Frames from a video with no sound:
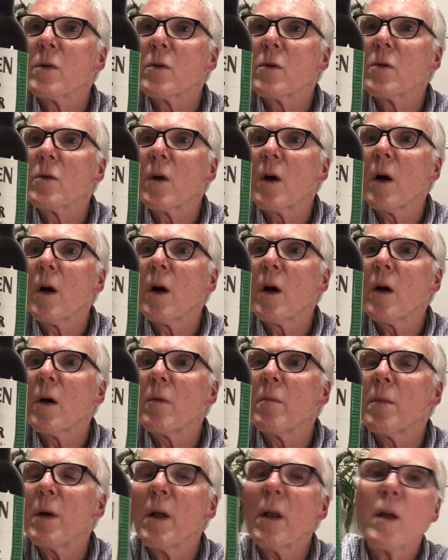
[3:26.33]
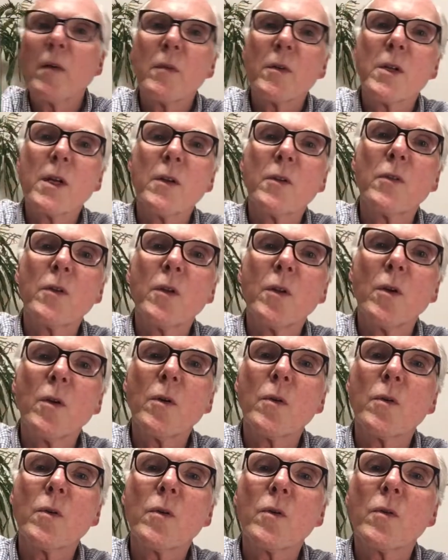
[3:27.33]
Belhaven tends to
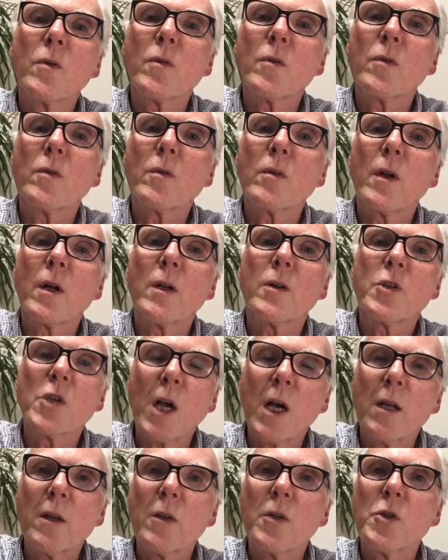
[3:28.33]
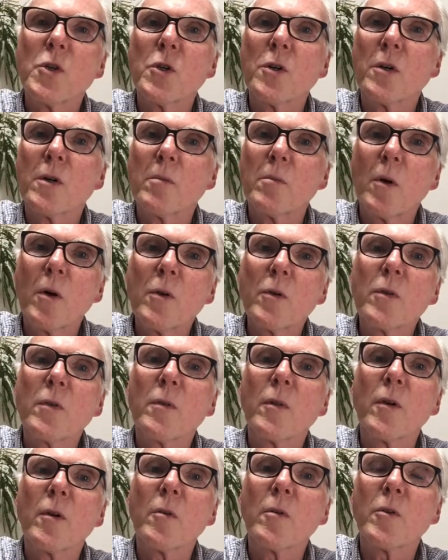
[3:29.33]
use Challenger
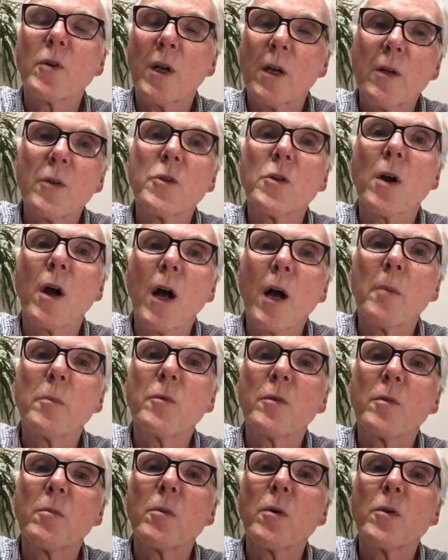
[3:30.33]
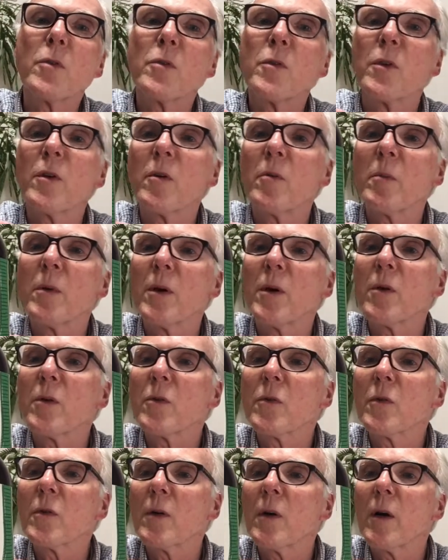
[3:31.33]
hops in most of their
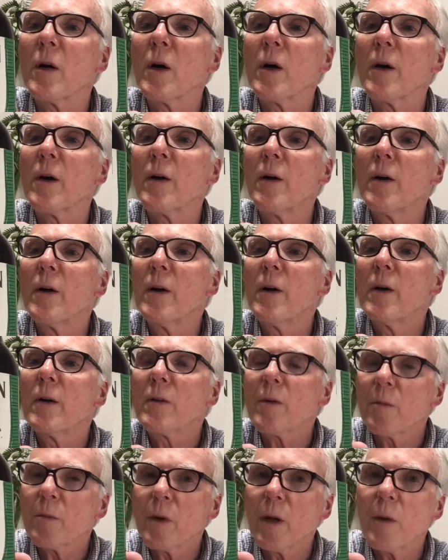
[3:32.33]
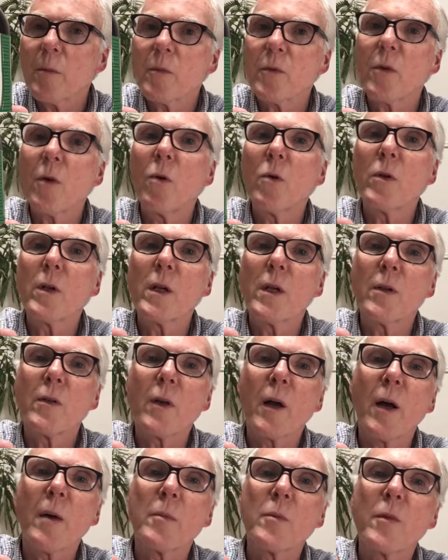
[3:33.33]
beers, sometimes Goldings
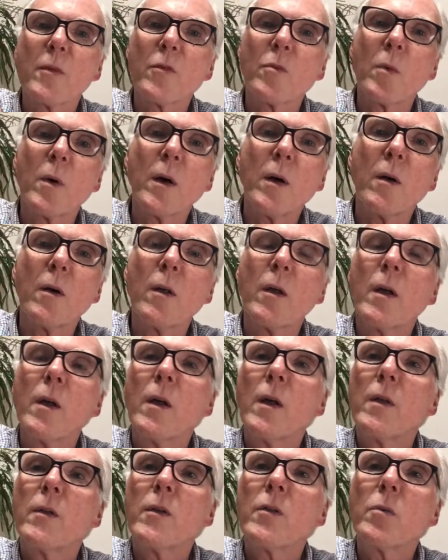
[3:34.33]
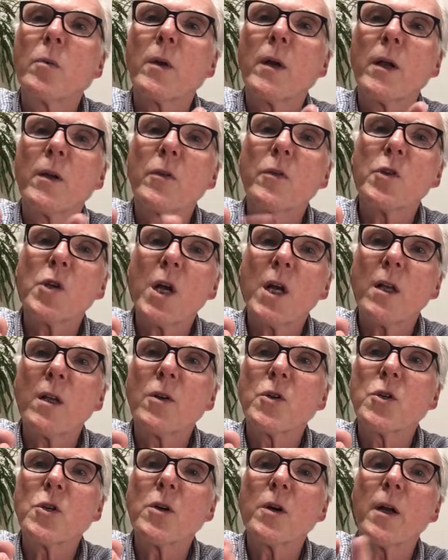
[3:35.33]
hops as well. This one has
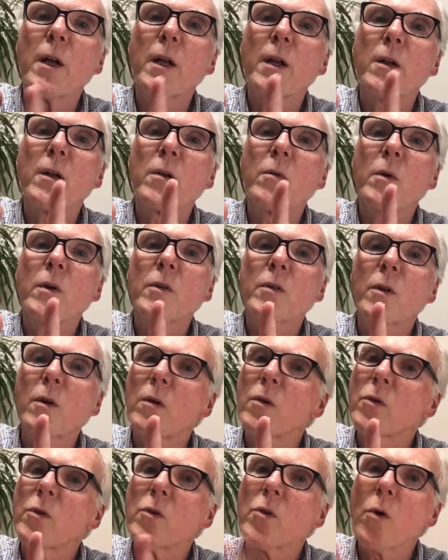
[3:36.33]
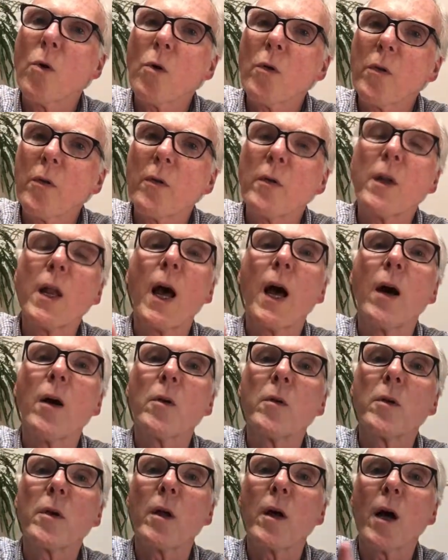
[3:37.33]
Challenger and what's called
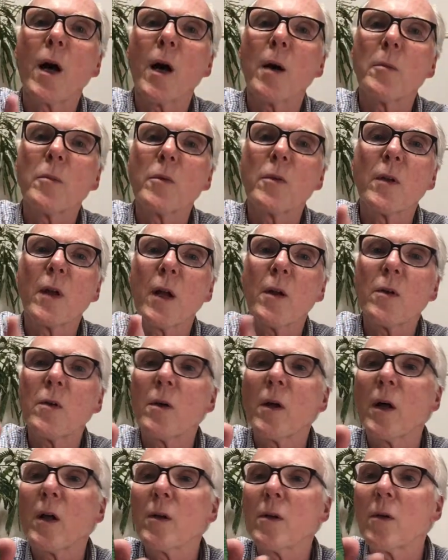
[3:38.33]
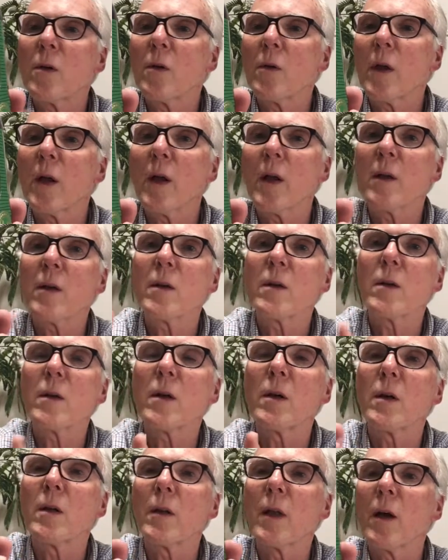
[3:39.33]
Northdown hops, and I do not know that
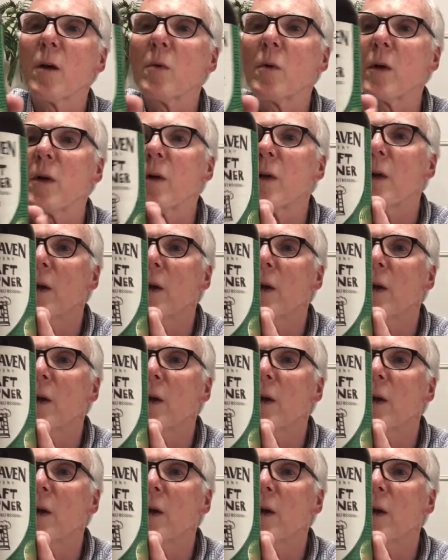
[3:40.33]
one